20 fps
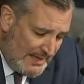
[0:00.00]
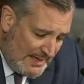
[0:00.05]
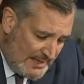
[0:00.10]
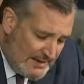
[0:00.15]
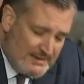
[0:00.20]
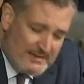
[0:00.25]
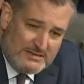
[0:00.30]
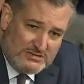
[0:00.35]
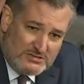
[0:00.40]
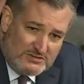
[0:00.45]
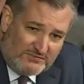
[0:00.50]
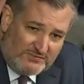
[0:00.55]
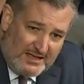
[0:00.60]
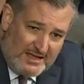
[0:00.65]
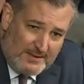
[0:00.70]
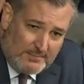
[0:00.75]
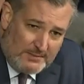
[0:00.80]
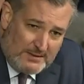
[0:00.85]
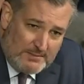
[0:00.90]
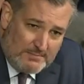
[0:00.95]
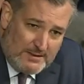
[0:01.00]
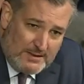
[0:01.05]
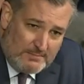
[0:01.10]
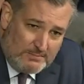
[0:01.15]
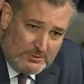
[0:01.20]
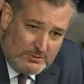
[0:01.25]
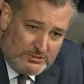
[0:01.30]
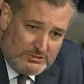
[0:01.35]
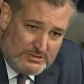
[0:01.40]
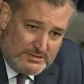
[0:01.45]
and his family
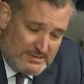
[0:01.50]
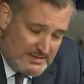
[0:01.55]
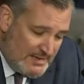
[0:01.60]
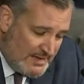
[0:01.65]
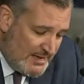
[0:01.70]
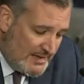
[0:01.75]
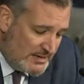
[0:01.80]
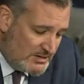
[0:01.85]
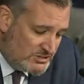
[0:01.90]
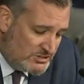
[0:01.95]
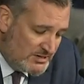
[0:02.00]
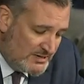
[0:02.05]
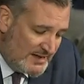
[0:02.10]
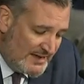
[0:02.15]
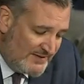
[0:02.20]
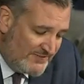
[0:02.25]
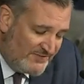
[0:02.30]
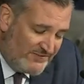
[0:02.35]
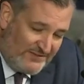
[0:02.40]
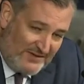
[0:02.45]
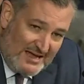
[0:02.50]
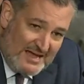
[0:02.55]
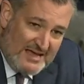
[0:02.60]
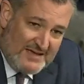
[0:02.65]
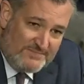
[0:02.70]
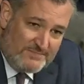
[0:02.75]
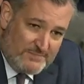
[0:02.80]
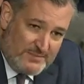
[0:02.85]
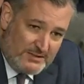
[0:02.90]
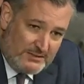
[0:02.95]
members engaged in a
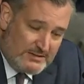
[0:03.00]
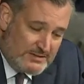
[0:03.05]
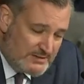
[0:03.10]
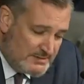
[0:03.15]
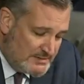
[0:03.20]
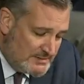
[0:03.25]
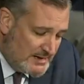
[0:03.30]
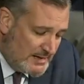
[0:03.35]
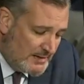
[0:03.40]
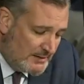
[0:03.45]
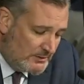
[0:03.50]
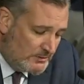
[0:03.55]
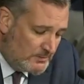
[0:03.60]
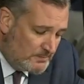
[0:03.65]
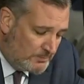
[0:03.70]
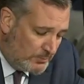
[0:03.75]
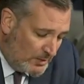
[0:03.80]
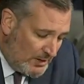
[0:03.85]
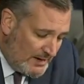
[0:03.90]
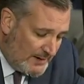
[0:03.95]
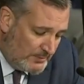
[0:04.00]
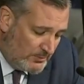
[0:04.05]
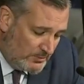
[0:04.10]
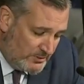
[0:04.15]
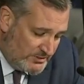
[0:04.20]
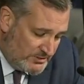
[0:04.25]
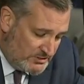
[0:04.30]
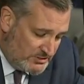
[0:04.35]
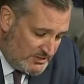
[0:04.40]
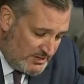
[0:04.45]
$5 million
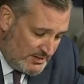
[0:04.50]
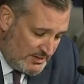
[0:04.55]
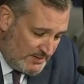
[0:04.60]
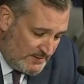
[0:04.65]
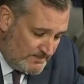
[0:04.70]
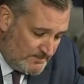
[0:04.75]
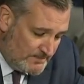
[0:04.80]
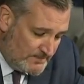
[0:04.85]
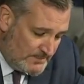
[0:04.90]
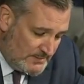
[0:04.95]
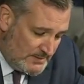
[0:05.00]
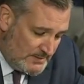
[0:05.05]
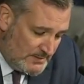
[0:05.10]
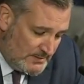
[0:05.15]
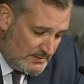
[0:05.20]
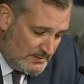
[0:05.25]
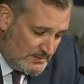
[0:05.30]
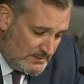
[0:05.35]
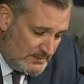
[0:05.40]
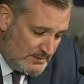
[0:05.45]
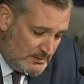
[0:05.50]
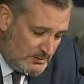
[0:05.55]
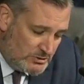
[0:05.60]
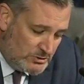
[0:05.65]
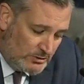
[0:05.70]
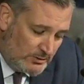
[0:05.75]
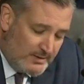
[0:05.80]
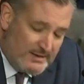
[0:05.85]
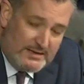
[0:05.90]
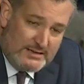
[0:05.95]
bribery scheme
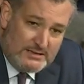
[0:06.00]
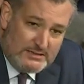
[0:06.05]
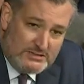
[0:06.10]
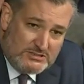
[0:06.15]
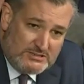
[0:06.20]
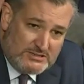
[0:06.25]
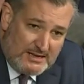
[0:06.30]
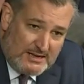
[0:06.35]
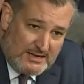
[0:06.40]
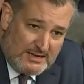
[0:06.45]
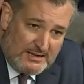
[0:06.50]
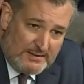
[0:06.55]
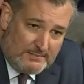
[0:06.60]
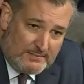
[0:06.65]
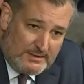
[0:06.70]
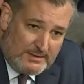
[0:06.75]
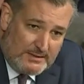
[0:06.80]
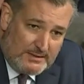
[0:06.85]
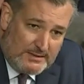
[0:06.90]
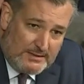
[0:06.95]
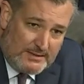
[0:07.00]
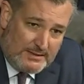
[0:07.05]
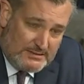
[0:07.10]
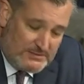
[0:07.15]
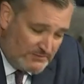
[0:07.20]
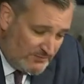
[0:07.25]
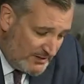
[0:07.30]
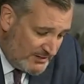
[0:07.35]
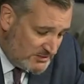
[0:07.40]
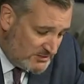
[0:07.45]
during his time
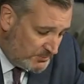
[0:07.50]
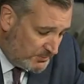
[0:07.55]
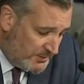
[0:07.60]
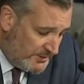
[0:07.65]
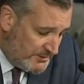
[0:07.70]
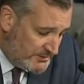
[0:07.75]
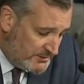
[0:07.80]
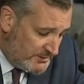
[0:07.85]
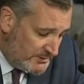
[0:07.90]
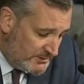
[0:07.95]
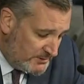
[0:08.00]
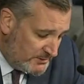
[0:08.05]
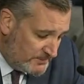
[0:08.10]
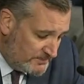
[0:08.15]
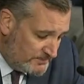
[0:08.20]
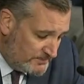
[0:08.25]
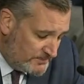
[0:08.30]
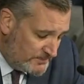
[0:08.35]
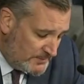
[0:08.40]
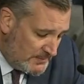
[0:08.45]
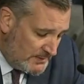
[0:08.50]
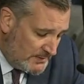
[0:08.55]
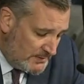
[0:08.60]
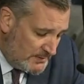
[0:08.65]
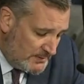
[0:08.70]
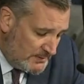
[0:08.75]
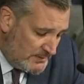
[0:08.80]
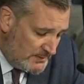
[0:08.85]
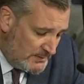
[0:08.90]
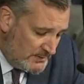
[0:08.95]
as vice president.
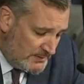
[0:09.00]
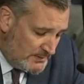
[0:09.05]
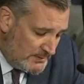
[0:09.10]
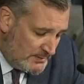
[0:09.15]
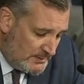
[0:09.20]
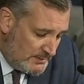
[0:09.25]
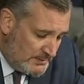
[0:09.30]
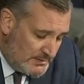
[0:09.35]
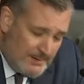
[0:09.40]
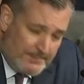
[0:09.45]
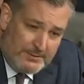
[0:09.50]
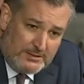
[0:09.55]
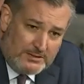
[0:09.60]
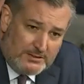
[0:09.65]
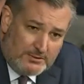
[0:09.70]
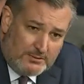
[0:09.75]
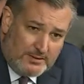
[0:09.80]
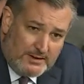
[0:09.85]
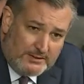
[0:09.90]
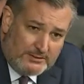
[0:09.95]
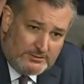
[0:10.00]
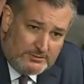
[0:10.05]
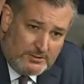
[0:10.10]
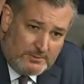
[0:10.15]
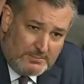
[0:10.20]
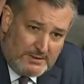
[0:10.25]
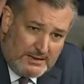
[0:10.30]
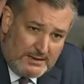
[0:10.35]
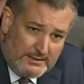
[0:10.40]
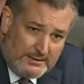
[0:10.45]
Deputy Director
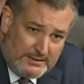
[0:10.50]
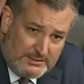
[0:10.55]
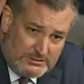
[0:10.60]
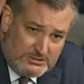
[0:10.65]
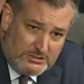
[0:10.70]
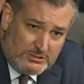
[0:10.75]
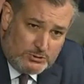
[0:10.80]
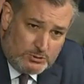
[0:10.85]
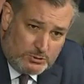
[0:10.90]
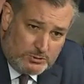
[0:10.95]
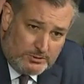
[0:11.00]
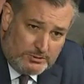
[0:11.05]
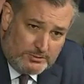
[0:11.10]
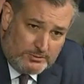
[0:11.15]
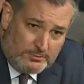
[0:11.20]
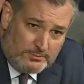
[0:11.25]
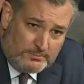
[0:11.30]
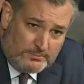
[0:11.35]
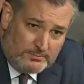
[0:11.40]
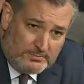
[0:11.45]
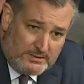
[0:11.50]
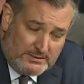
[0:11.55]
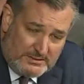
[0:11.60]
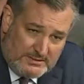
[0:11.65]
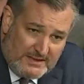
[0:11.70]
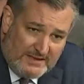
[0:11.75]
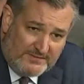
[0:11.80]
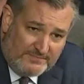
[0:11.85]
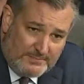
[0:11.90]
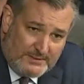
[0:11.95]
Abate, is it true that
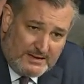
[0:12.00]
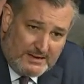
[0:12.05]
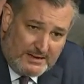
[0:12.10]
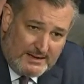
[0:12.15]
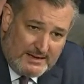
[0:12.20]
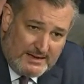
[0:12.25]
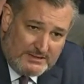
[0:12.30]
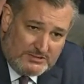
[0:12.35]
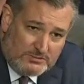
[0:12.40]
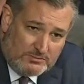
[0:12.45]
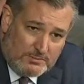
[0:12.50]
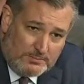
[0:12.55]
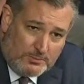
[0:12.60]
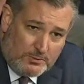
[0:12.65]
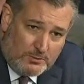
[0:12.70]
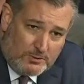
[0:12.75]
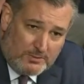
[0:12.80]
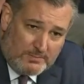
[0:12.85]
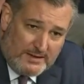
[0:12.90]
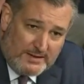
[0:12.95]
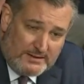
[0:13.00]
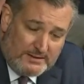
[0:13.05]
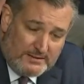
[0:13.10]
the FBI has a report